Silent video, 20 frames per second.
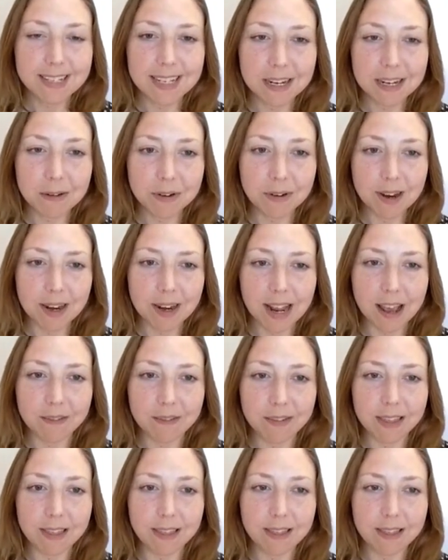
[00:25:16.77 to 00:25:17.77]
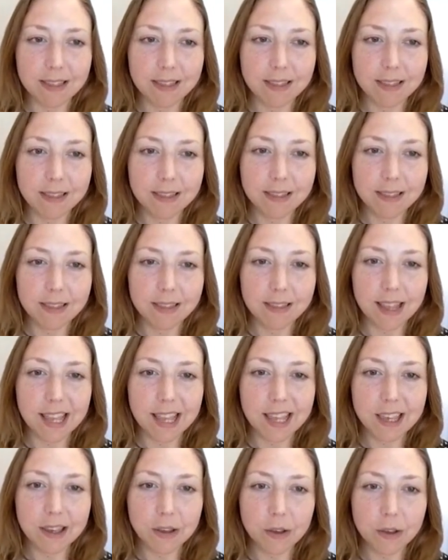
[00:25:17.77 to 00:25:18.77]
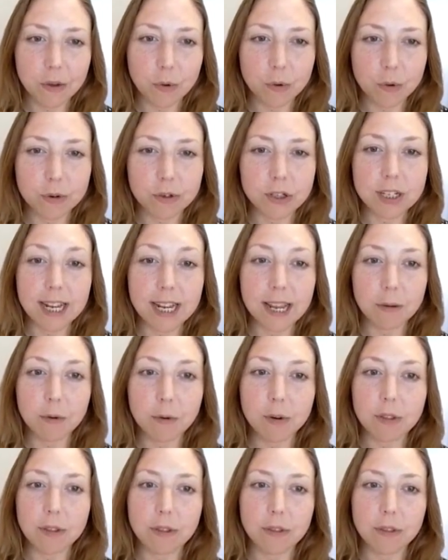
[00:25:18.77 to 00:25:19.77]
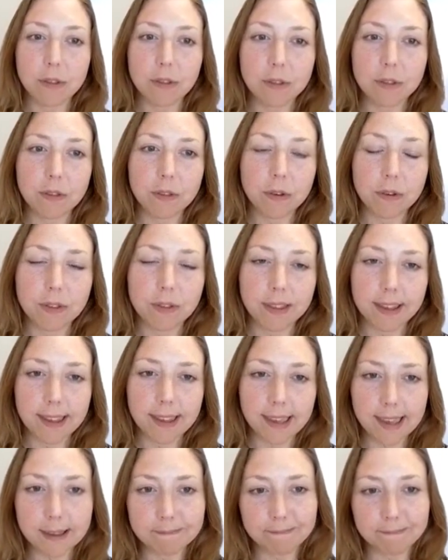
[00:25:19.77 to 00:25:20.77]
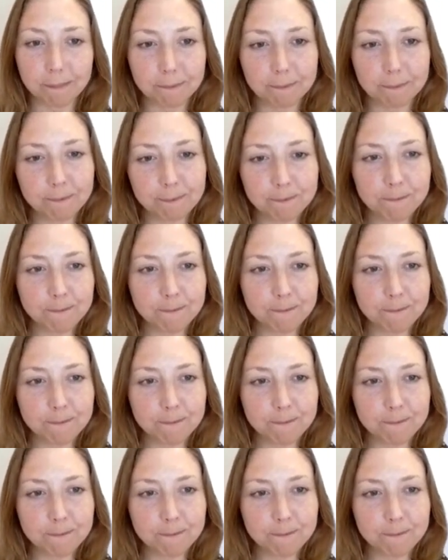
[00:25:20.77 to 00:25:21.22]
Does anyone have a think or share what you're thinking?